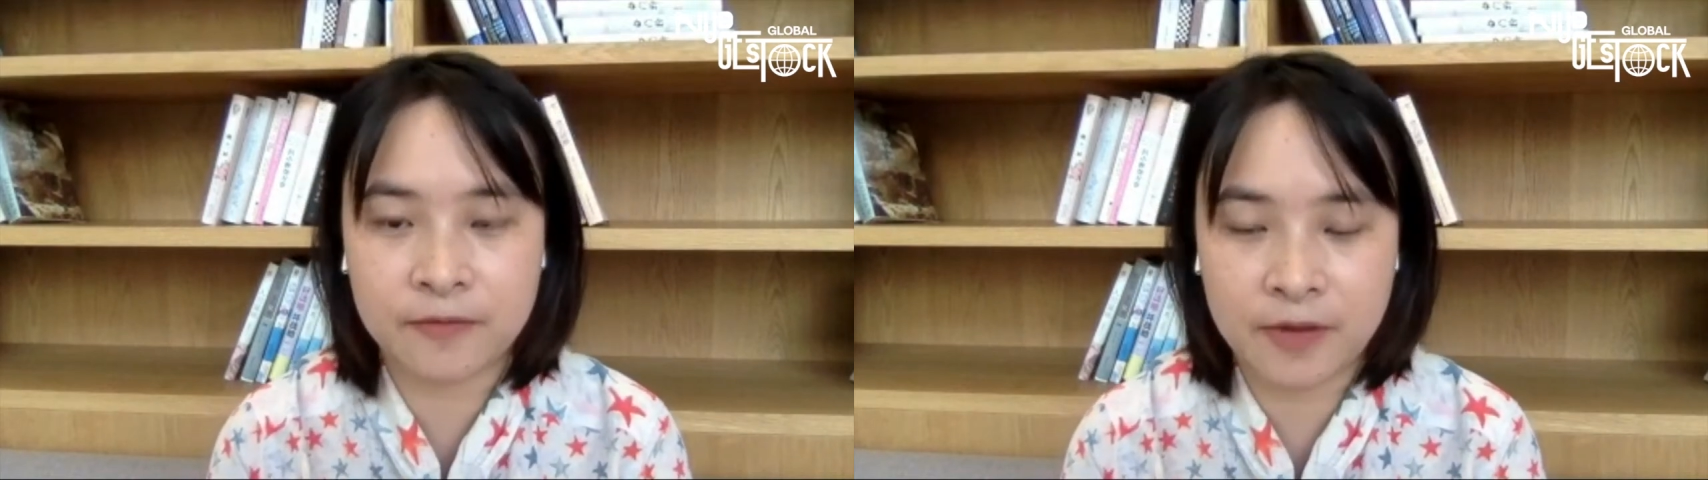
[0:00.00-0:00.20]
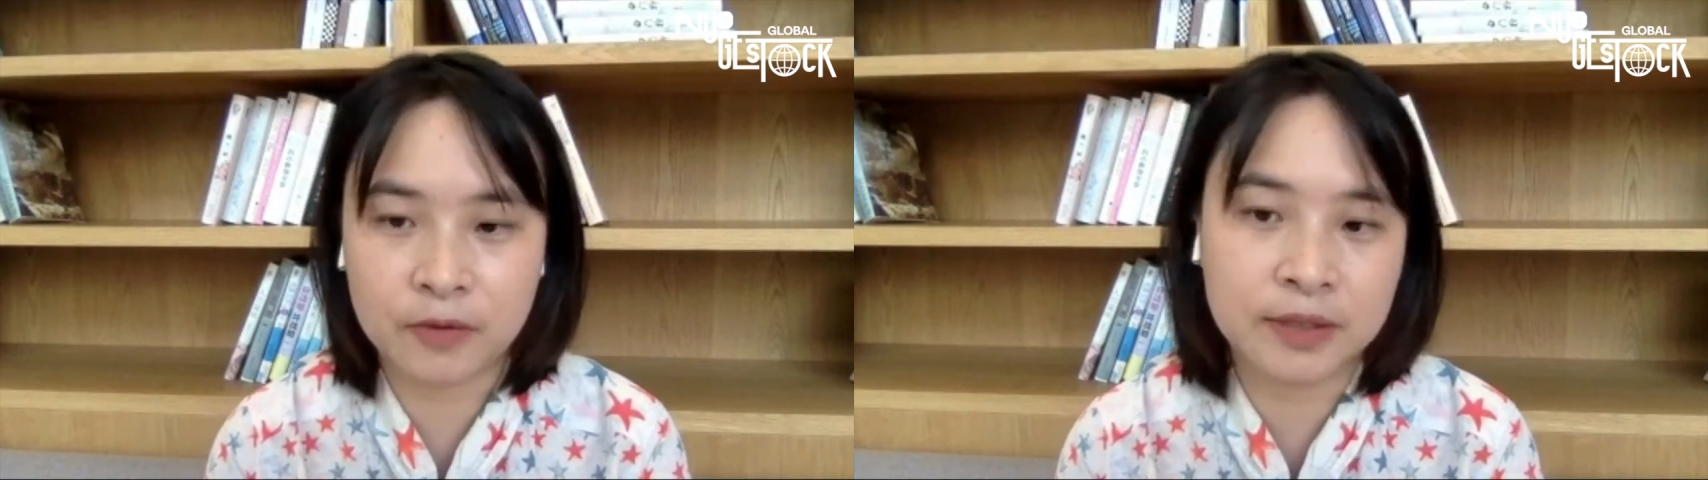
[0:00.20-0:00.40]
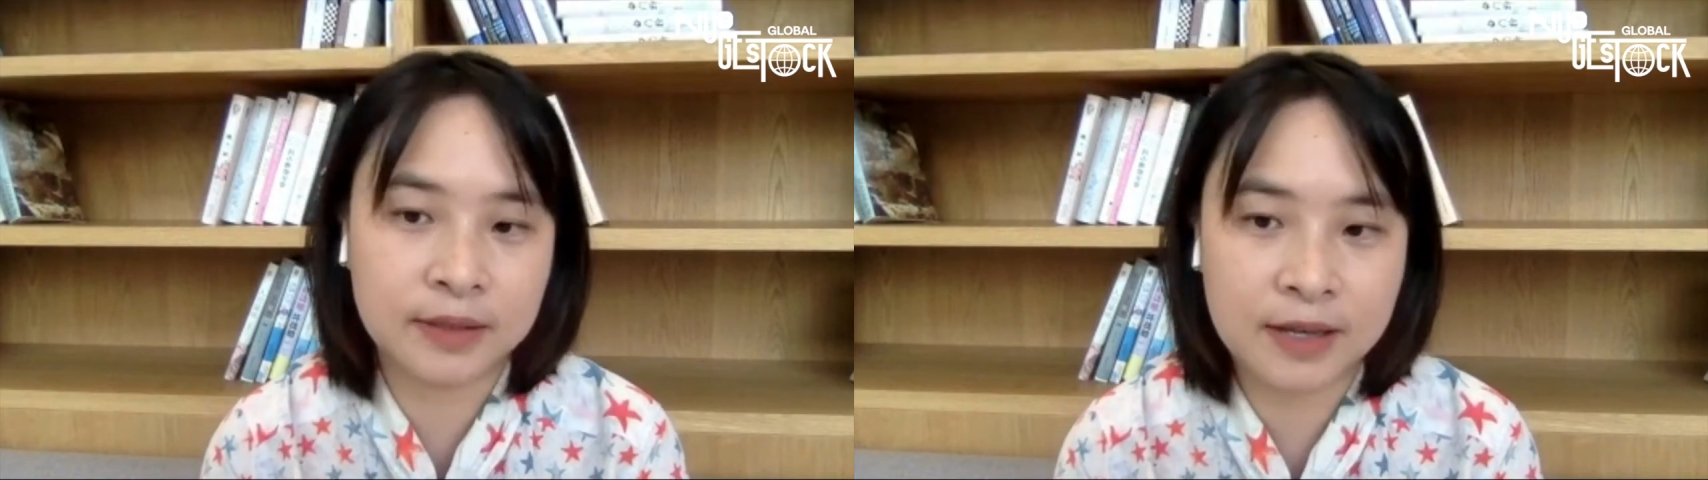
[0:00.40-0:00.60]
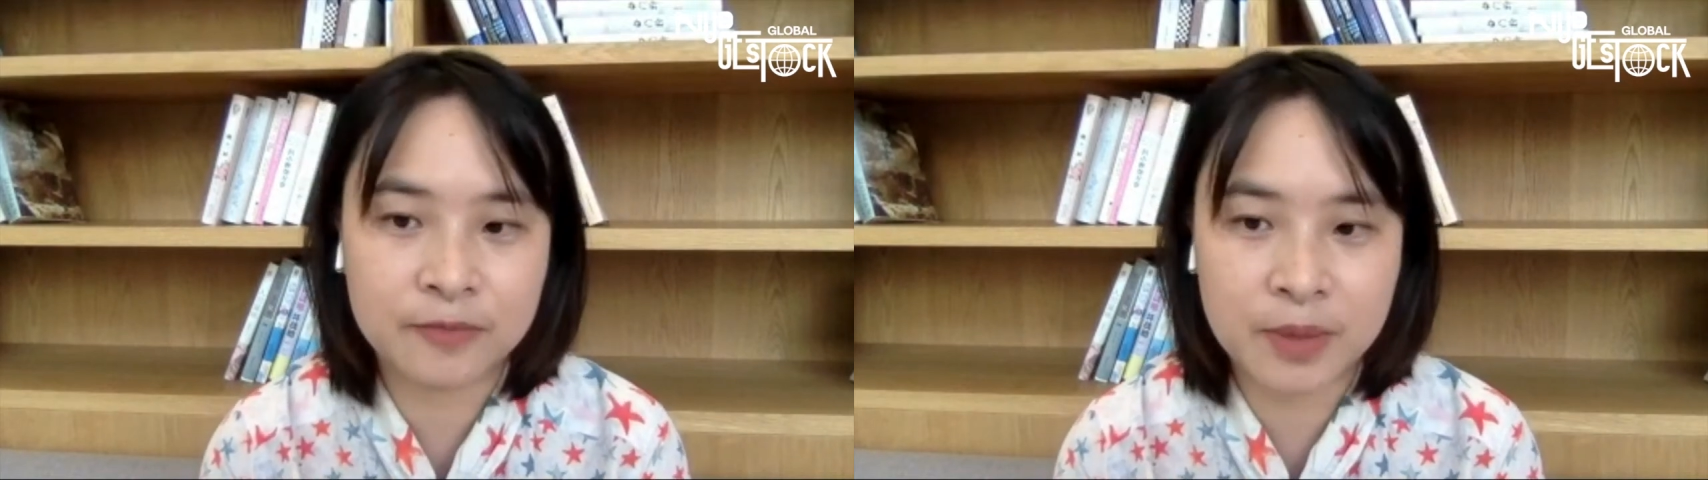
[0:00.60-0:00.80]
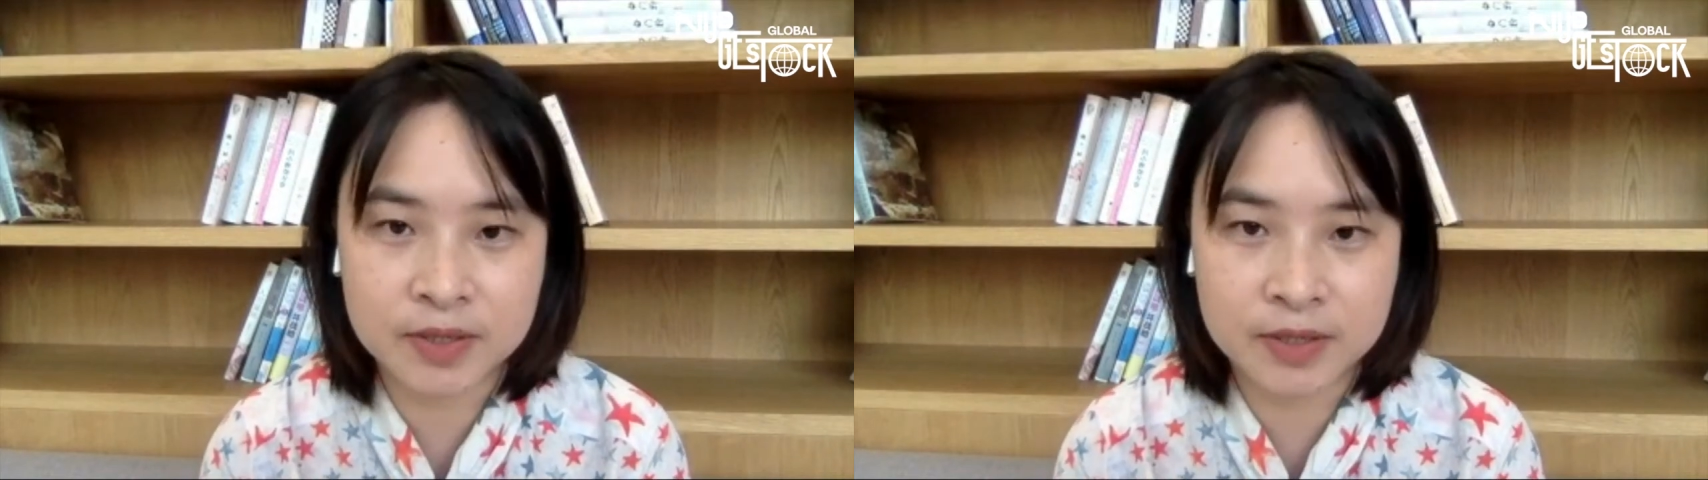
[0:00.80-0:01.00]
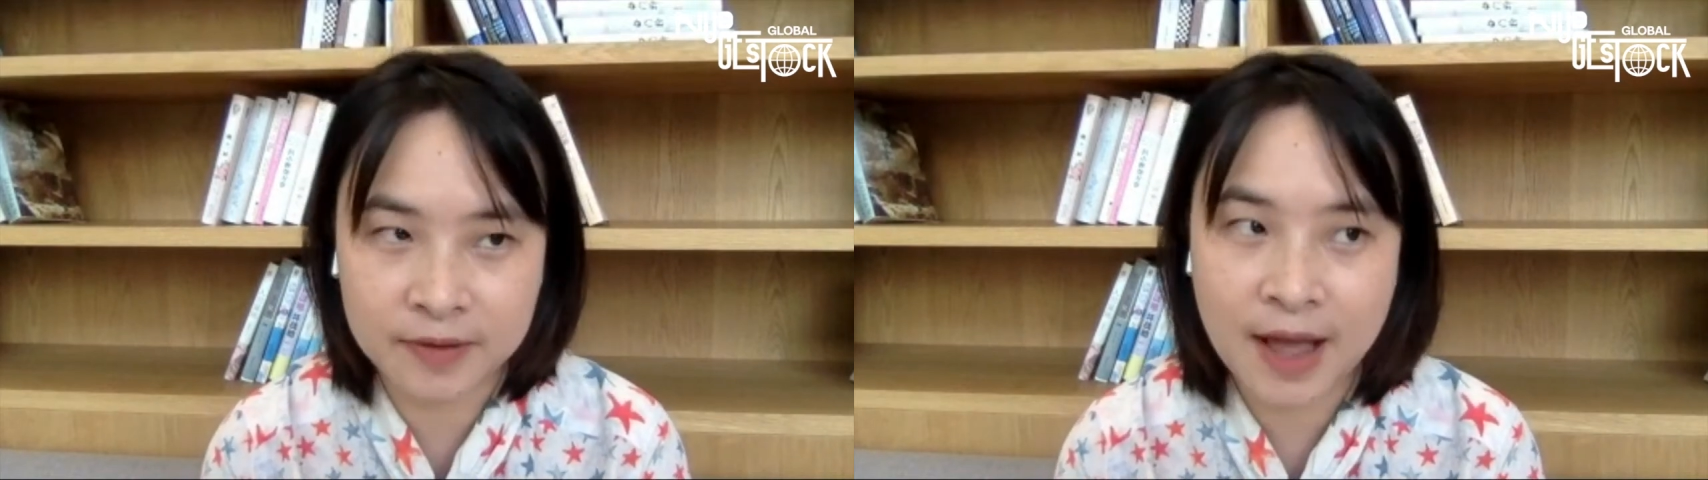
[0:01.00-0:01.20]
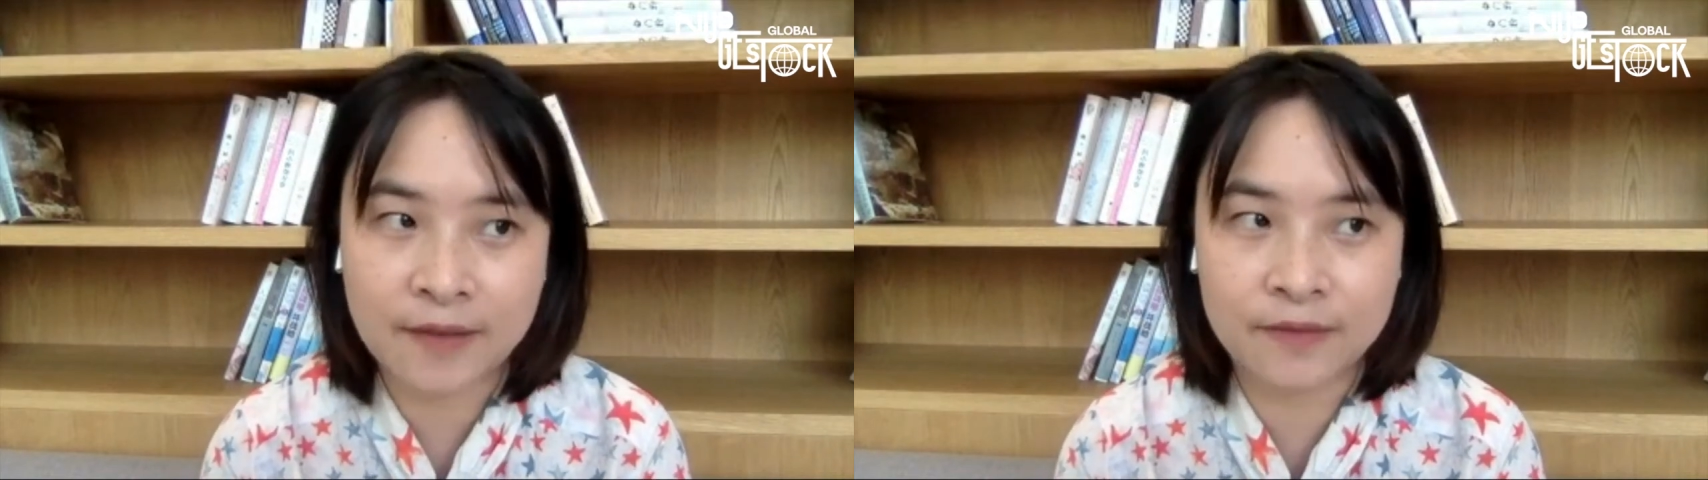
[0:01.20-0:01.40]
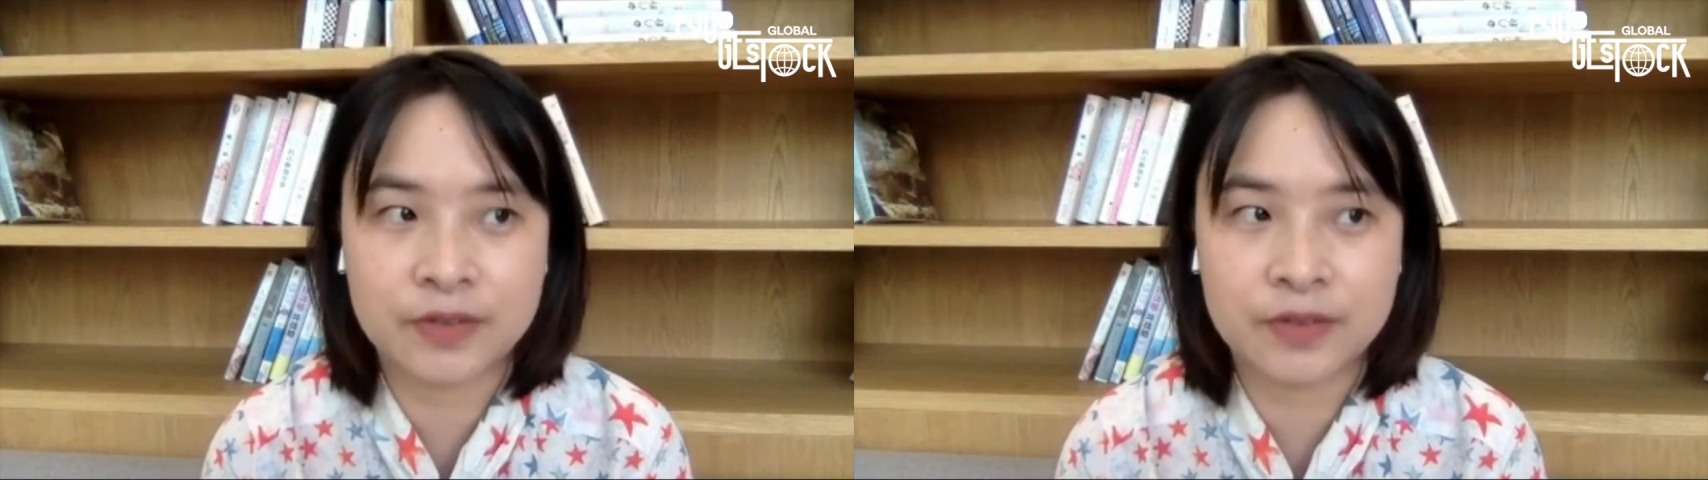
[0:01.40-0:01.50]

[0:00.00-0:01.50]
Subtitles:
feel that they've been survived